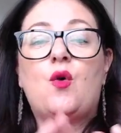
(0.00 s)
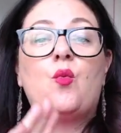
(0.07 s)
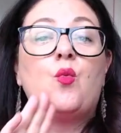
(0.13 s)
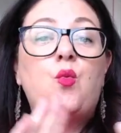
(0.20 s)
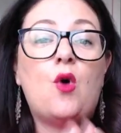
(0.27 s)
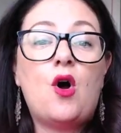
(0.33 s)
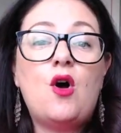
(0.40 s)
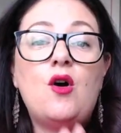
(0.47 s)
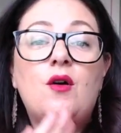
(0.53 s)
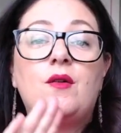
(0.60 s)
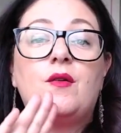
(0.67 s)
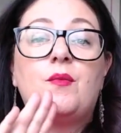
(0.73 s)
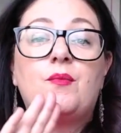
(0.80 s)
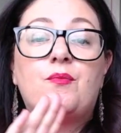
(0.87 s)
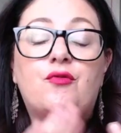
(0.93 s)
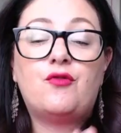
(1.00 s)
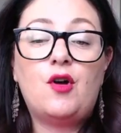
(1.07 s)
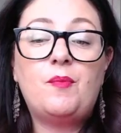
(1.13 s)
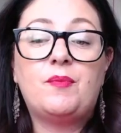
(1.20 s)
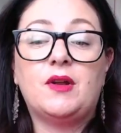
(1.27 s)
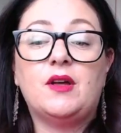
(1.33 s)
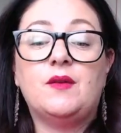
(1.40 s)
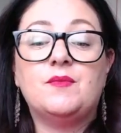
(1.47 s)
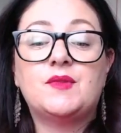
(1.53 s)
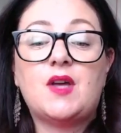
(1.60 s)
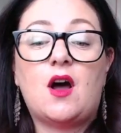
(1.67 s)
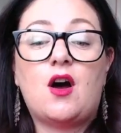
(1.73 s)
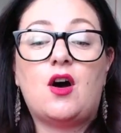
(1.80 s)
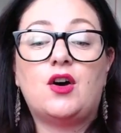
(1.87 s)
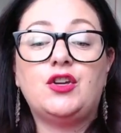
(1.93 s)
What problems
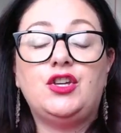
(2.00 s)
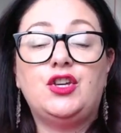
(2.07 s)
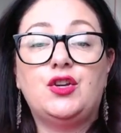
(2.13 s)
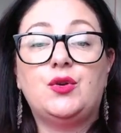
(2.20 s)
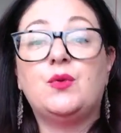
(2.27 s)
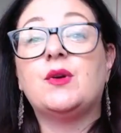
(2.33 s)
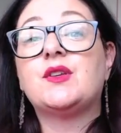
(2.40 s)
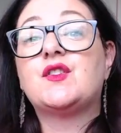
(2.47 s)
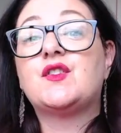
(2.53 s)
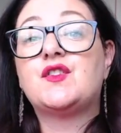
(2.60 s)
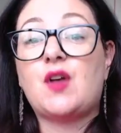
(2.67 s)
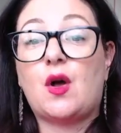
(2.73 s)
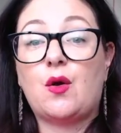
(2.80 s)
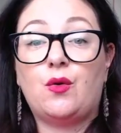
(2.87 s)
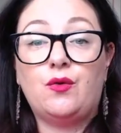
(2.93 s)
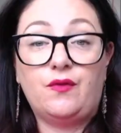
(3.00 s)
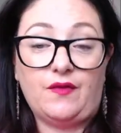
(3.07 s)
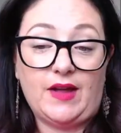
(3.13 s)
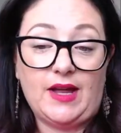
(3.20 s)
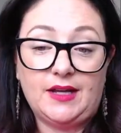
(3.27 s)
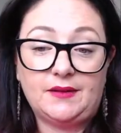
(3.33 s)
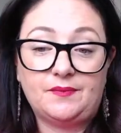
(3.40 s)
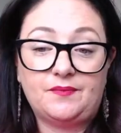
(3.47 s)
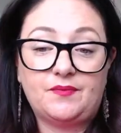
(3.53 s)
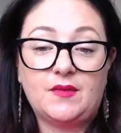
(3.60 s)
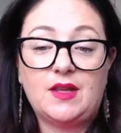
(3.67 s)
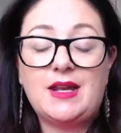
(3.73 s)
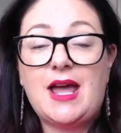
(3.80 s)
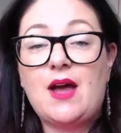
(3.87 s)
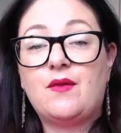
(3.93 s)
are you solving?
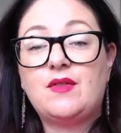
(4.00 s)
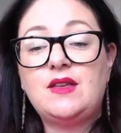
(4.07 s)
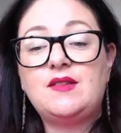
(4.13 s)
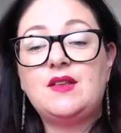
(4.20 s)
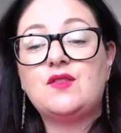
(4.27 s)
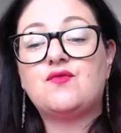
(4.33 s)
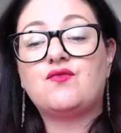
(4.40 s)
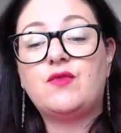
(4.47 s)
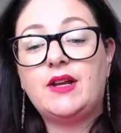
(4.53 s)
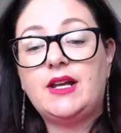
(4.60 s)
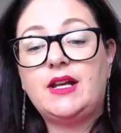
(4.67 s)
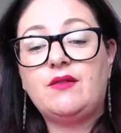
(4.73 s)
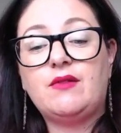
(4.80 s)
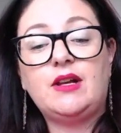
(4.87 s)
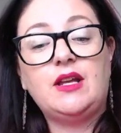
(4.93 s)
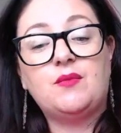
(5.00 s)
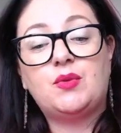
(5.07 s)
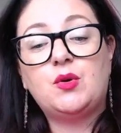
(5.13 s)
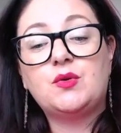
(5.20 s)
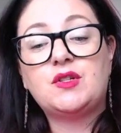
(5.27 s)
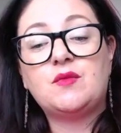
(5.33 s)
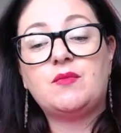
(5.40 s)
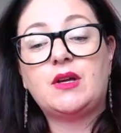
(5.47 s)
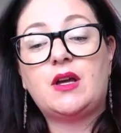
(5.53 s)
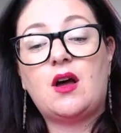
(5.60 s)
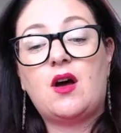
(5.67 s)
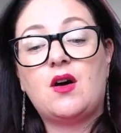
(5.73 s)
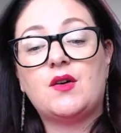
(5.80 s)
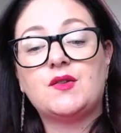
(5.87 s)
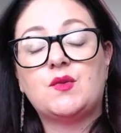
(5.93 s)
Now, this is really, really important
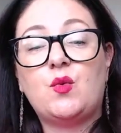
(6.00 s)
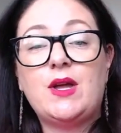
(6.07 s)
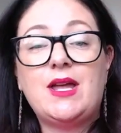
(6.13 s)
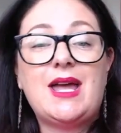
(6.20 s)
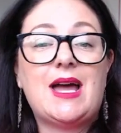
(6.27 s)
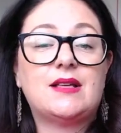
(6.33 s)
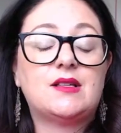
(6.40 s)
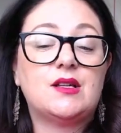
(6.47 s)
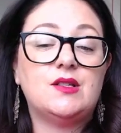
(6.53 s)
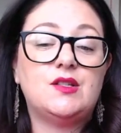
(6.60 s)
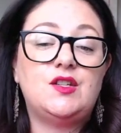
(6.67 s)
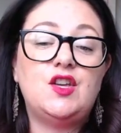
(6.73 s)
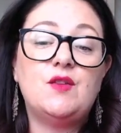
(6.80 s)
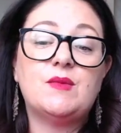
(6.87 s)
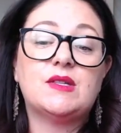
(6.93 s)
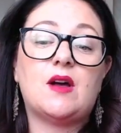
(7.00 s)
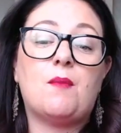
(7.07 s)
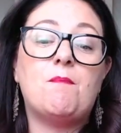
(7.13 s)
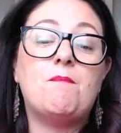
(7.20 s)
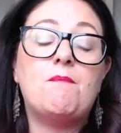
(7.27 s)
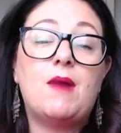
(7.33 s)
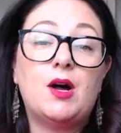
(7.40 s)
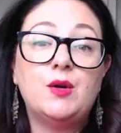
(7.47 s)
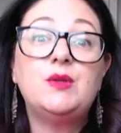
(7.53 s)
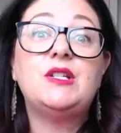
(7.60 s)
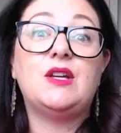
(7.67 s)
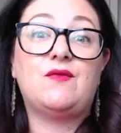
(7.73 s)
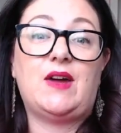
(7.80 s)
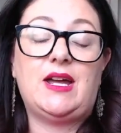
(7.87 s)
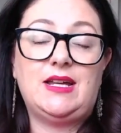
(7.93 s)
because we as consumers are
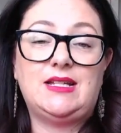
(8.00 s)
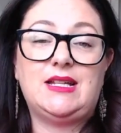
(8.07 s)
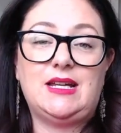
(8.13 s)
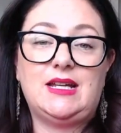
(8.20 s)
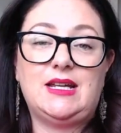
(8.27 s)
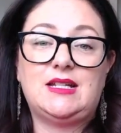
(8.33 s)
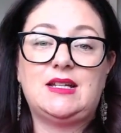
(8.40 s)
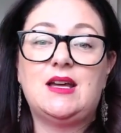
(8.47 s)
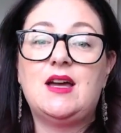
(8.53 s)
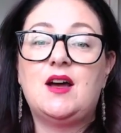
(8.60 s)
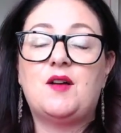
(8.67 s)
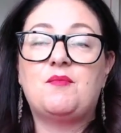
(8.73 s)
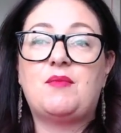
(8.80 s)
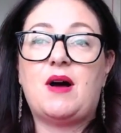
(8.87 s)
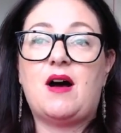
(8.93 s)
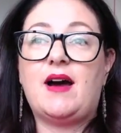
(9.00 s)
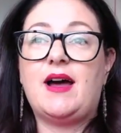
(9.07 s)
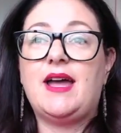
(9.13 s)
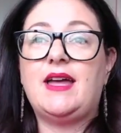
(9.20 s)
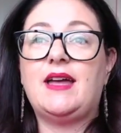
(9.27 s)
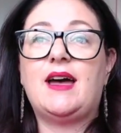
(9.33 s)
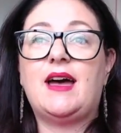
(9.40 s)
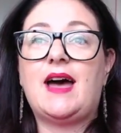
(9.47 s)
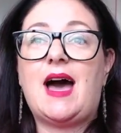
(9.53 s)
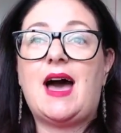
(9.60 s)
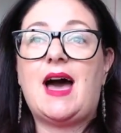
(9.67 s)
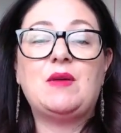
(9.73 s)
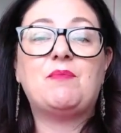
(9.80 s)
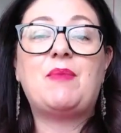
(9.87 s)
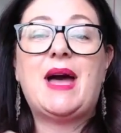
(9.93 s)
motivated by
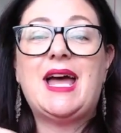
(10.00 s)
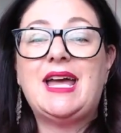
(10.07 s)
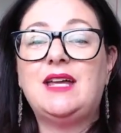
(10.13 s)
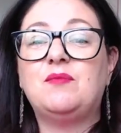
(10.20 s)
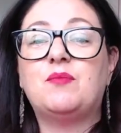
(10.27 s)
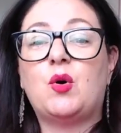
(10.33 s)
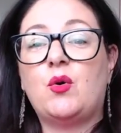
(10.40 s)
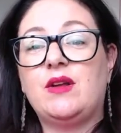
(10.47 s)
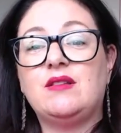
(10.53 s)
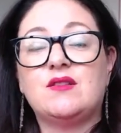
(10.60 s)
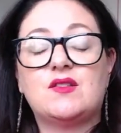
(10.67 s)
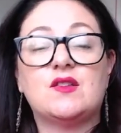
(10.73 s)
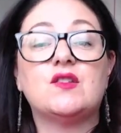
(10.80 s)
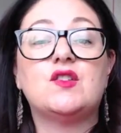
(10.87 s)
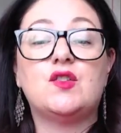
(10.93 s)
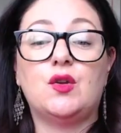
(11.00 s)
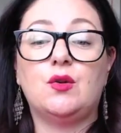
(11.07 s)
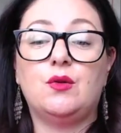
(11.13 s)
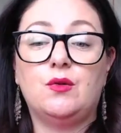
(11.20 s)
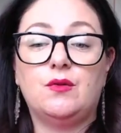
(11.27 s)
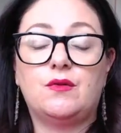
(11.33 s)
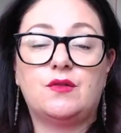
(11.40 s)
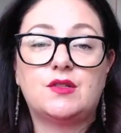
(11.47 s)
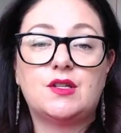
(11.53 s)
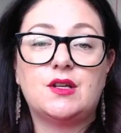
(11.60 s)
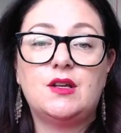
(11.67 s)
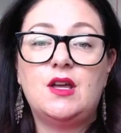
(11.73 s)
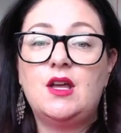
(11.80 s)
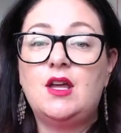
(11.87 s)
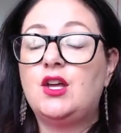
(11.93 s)
having pain points soothed.
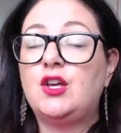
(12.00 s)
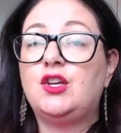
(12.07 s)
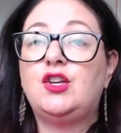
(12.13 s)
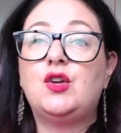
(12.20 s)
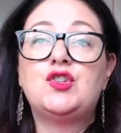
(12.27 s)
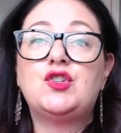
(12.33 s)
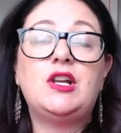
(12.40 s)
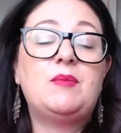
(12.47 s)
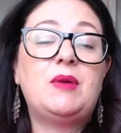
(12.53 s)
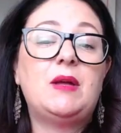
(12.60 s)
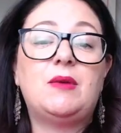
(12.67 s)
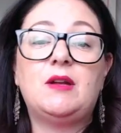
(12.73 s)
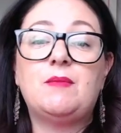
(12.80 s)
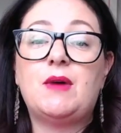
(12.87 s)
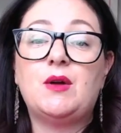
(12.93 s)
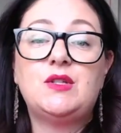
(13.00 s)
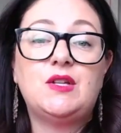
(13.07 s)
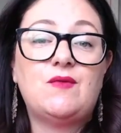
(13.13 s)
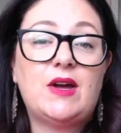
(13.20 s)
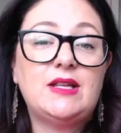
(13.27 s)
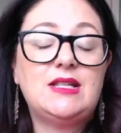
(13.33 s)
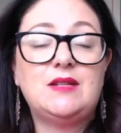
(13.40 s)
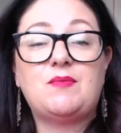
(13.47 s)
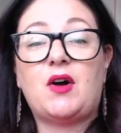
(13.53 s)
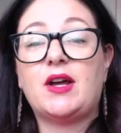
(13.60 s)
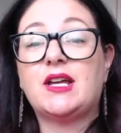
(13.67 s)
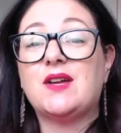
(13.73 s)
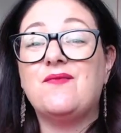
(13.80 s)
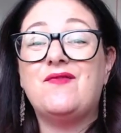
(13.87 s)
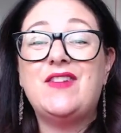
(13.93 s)
Usually people are motivated by
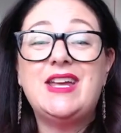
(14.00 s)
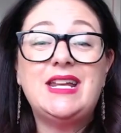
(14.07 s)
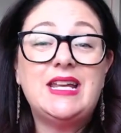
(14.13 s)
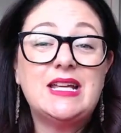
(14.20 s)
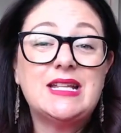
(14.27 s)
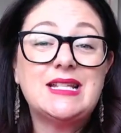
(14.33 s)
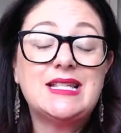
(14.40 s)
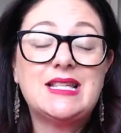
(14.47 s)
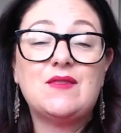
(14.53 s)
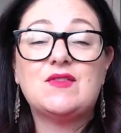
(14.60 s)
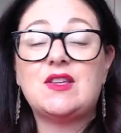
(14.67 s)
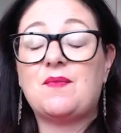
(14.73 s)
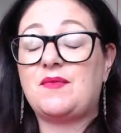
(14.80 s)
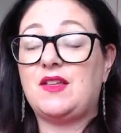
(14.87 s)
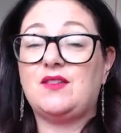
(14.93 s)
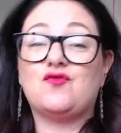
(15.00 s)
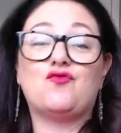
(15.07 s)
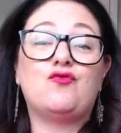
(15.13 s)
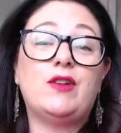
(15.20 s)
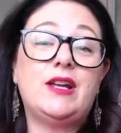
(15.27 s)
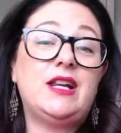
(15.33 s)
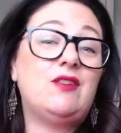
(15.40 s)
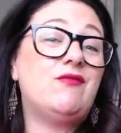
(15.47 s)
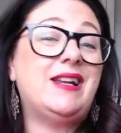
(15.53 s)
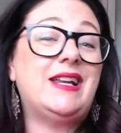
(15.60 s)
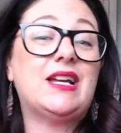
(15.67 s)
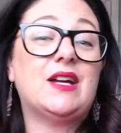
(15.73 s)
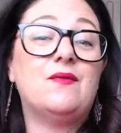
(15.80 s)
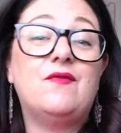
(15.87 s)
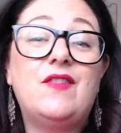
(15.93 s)
convenience. If something's really, really
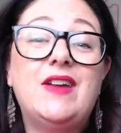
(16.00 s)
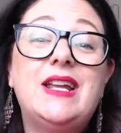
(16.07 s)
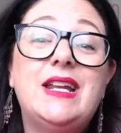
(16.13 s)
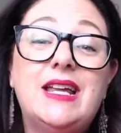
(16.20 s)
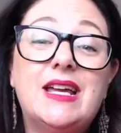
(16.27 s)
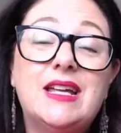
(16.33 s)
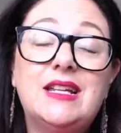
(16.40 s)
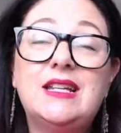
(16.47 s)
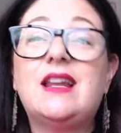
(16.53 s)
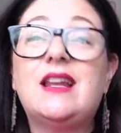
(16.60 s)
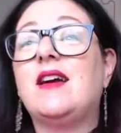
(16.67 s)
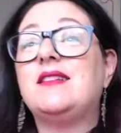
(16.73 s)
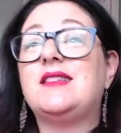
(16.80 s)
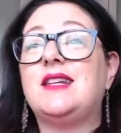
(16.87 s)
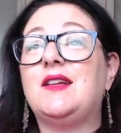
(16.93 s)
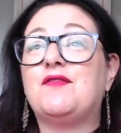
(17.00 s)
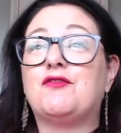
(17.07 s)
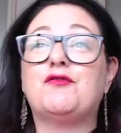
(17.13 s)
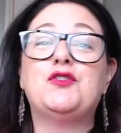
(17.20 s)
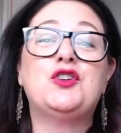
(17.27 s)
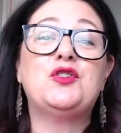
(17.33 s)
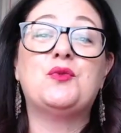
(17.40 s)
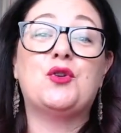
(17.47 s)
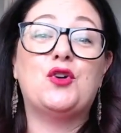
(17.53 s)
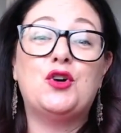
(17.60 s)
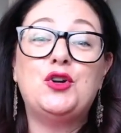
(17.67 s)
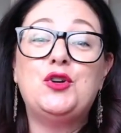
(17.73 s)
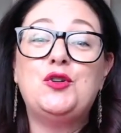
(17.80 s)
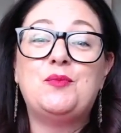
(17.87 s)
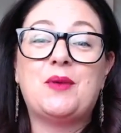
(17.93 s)
convenient, like Deliveroo or
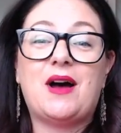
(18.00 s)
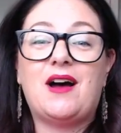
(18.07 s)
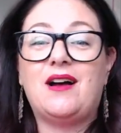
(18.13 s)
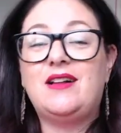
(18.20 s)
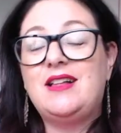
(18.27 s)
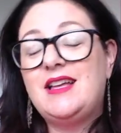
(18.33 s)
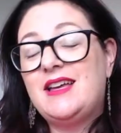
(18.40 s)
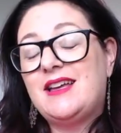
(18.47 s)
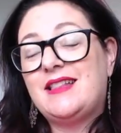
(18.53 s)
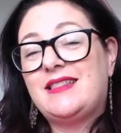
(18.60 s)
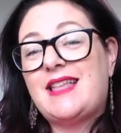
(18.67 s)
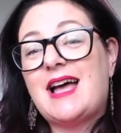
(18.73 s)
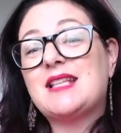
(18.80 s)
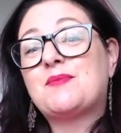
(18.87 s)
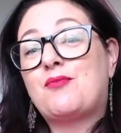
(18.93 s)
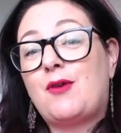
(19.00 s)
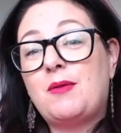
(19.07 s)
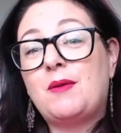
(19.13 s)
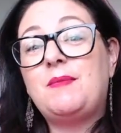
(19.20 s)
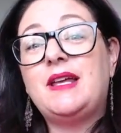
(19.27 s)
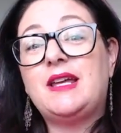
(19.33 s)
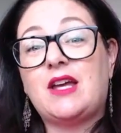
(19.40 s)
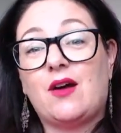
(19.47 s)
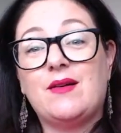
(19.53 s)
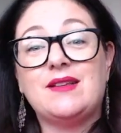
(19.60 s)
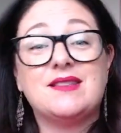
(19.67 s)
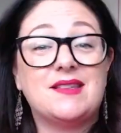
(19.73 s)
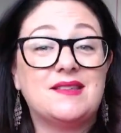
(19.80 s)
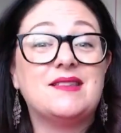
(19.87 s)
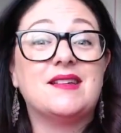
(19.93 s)
Uber, that's probably
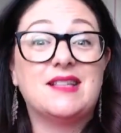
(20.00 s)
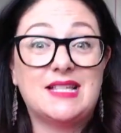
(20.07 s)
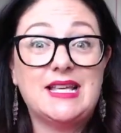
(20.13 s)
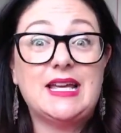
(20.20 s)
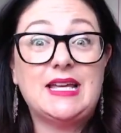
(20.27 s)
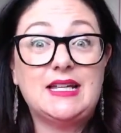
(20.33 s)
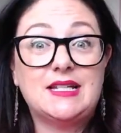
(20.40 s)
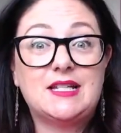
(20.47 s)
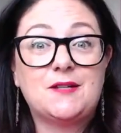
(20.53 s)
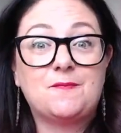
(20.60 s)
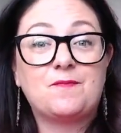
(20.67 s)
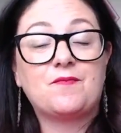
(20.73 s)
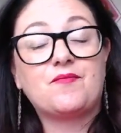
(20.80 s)
going to succeed.